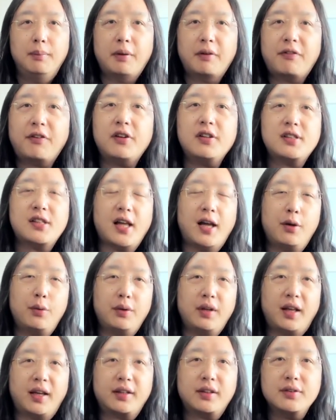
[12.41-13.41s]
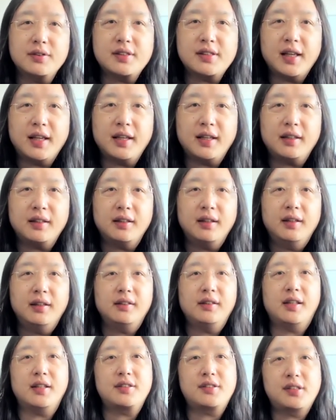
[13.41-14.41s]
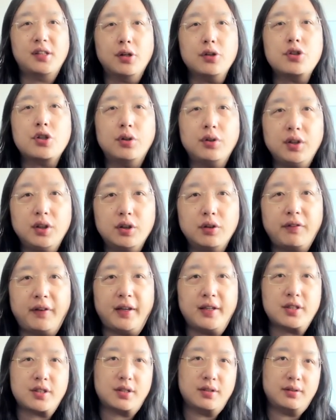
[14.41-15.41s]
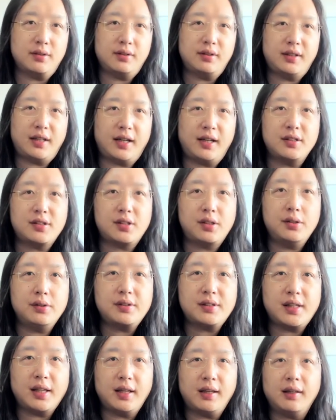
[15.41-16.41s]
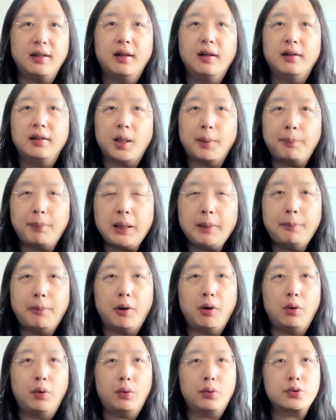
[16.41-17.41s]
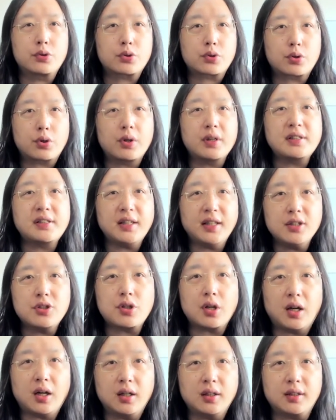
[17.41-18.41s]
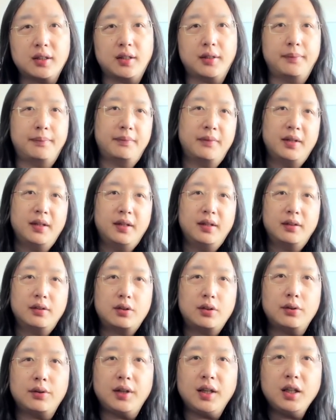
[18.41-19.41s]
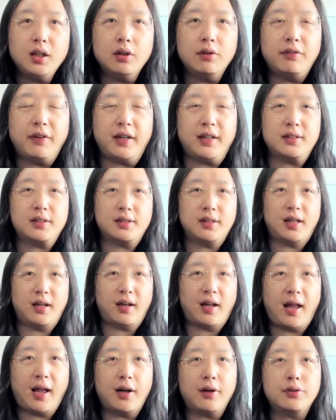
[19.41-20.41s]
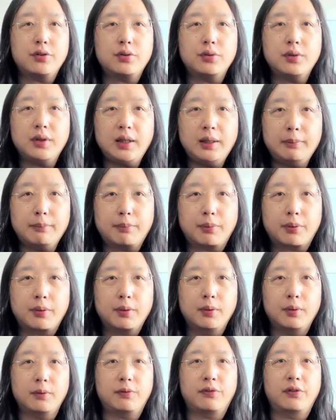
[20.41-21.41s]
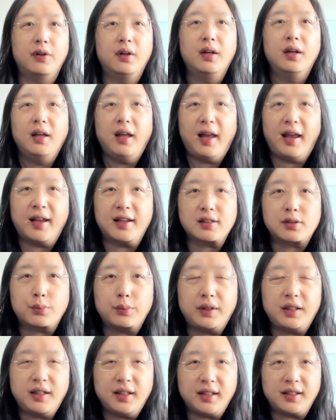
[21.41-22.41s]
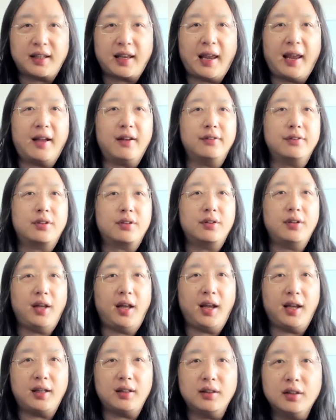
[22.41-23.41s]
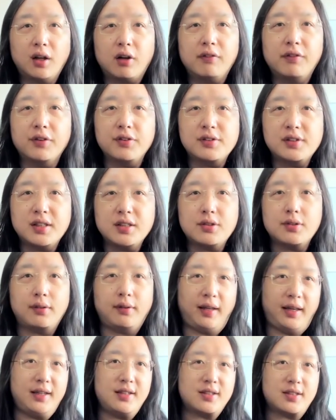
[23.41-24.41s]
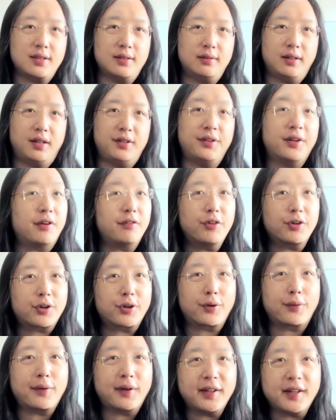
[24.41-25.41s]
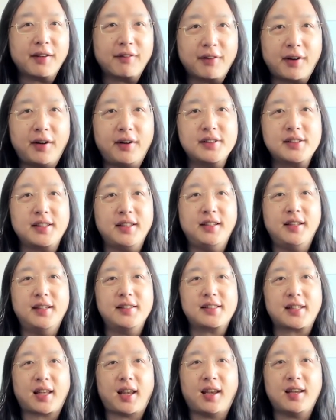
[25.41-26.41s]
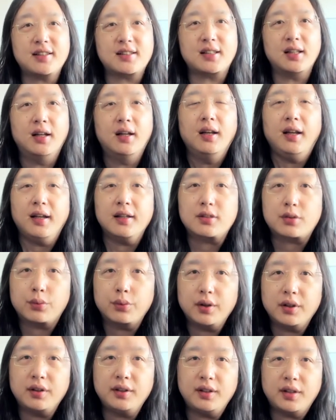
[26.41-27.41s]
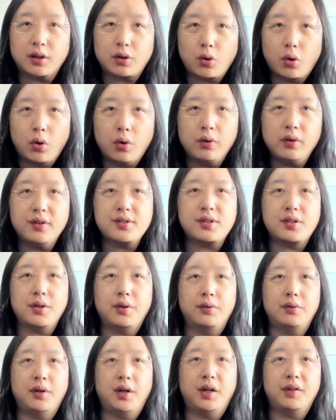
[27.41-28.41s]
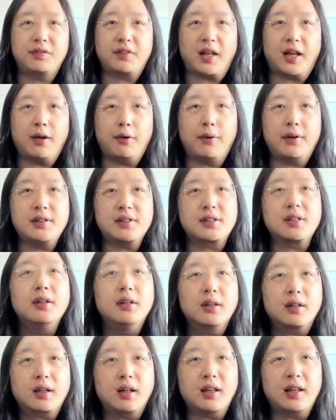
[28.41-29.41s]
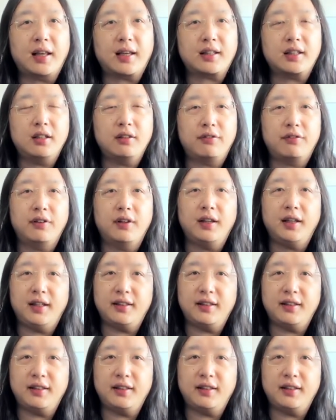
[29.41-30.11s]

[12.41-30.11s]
But first, I would like to say that social innovation, that is to say, the people who trust each other to innovate on how to improve as we encounter a novel situation, a novel coronavirus in this case, is really the cornerstone of Taiwan's collective